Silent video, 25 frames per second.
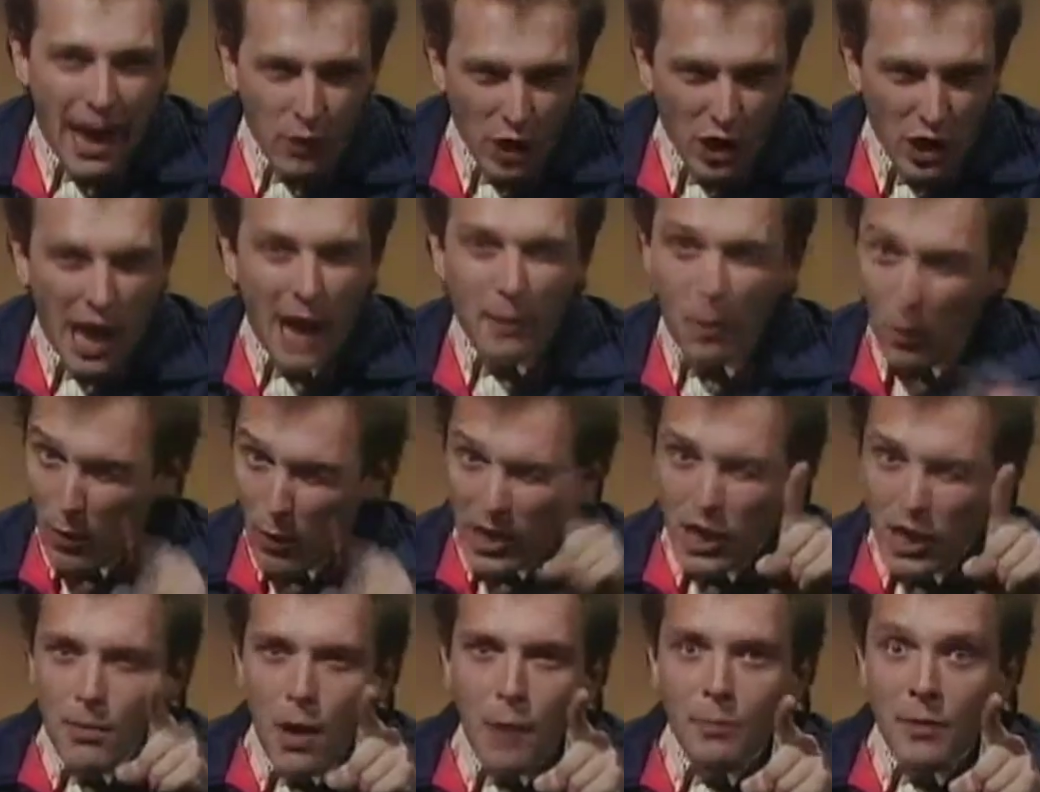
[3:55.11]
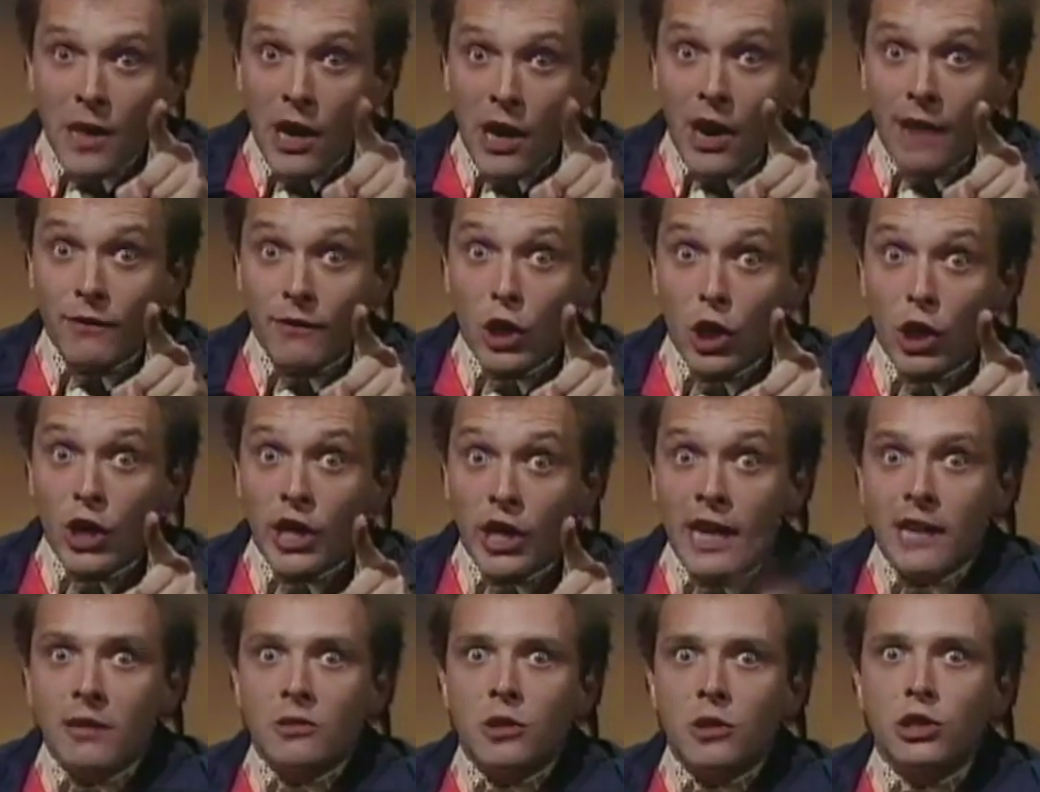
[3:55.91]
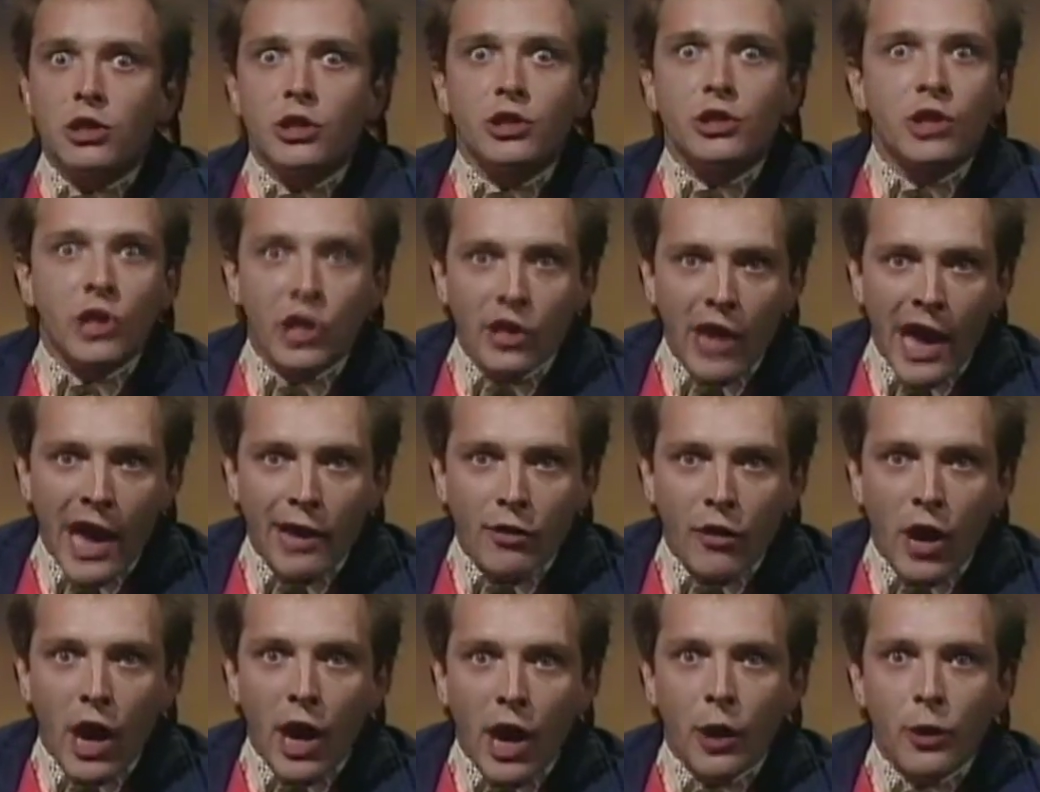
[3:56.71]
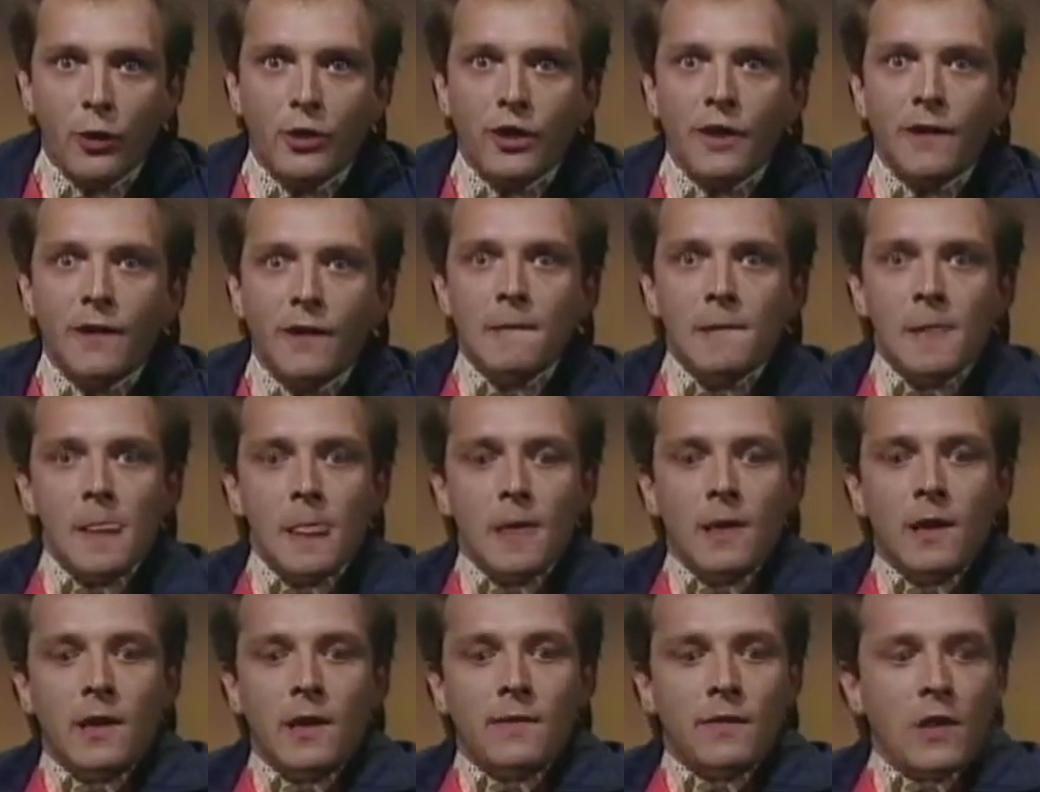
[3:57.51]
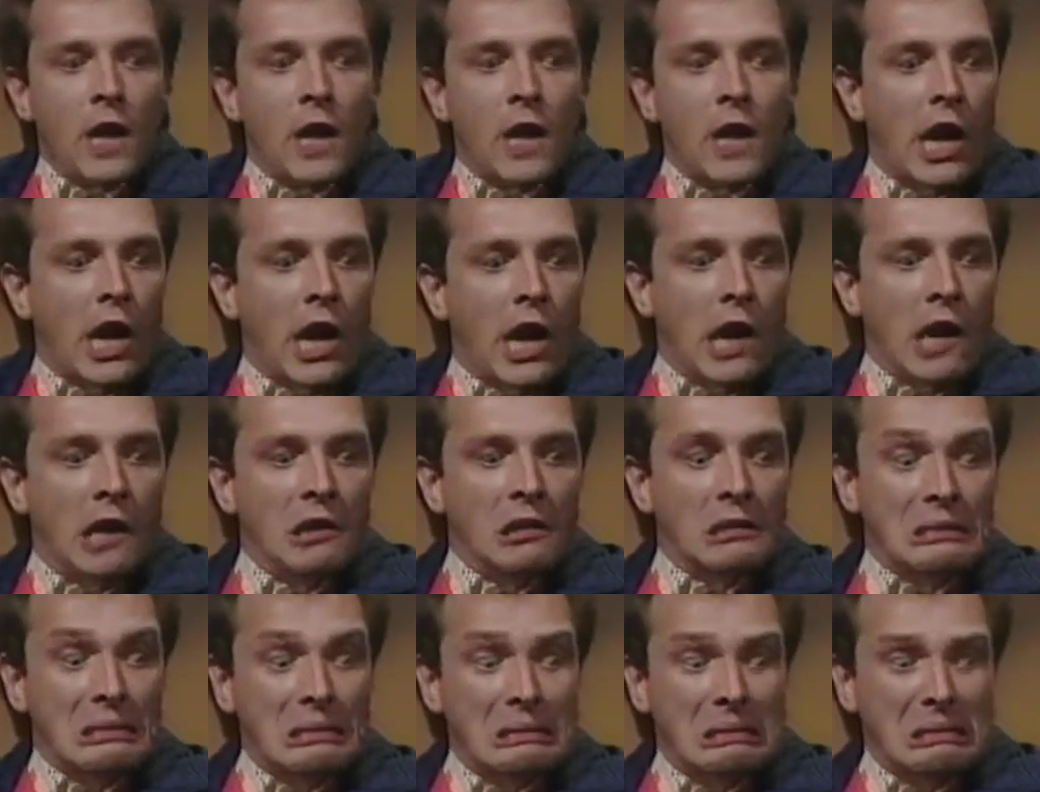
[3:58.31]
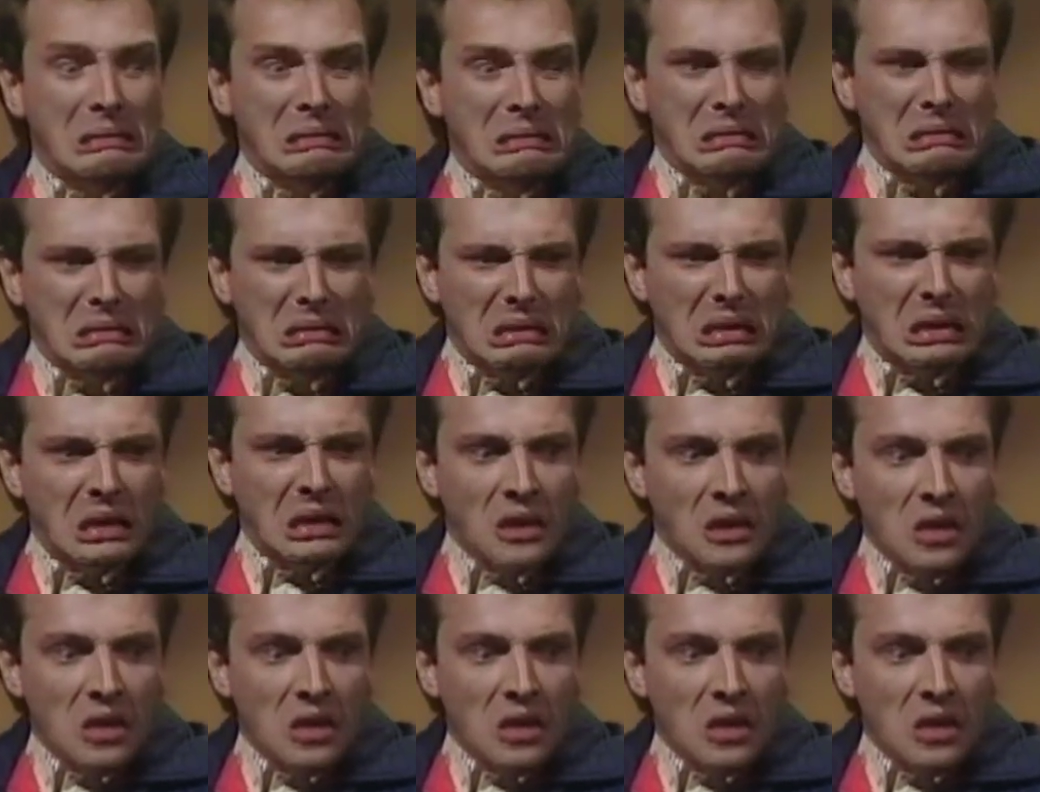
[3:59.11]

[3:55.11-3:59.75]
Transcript: you know, but when you're up there, have a look at it, because it's a great road. You